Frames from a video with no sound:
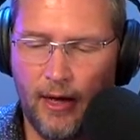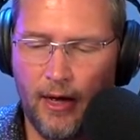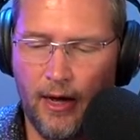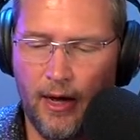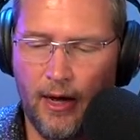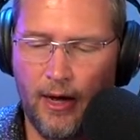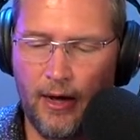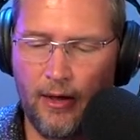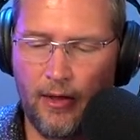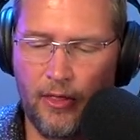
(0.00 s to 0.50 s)

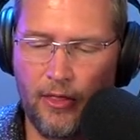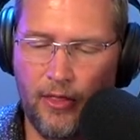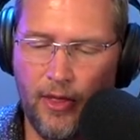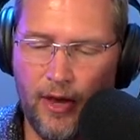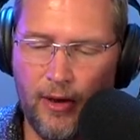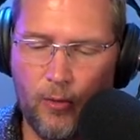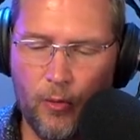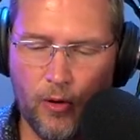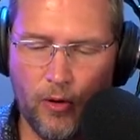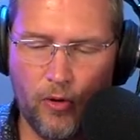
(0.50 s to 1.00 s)
uh,
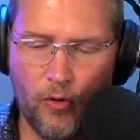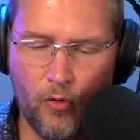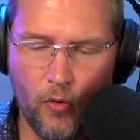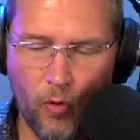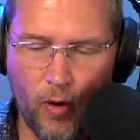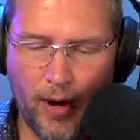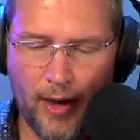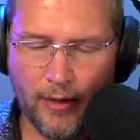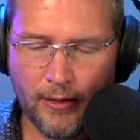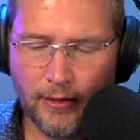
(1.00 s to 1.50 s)
they were
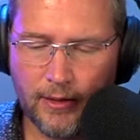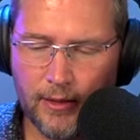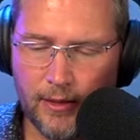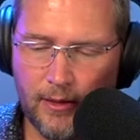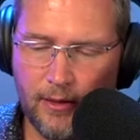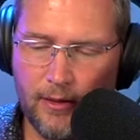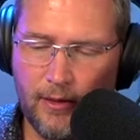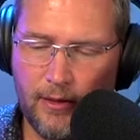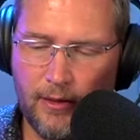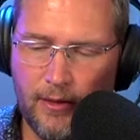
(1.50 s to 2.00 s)

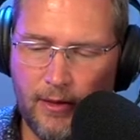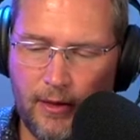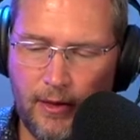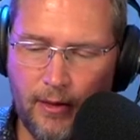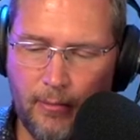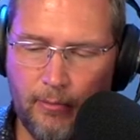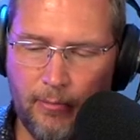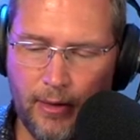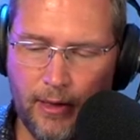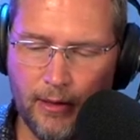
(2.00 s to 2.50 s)
granted
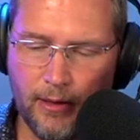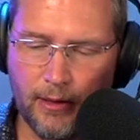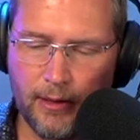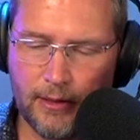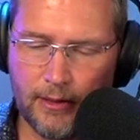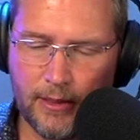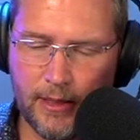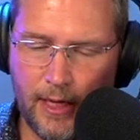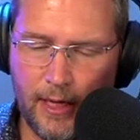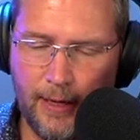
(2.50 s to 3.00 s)
the
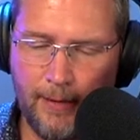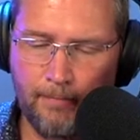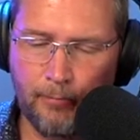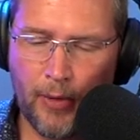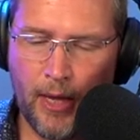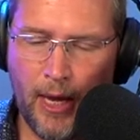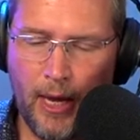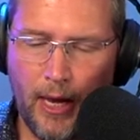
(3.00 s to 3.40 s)
ability